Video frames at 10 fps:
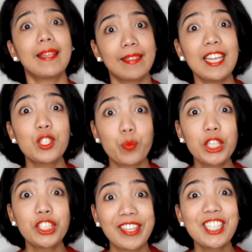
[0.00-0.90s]
and let's
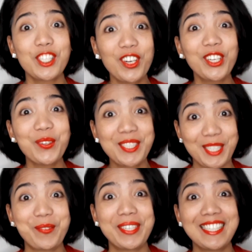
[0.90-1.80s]
watch this
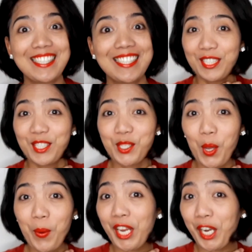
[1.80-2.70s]
docu-series.
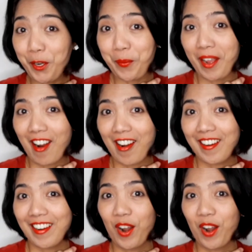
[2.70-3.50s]
So here we are.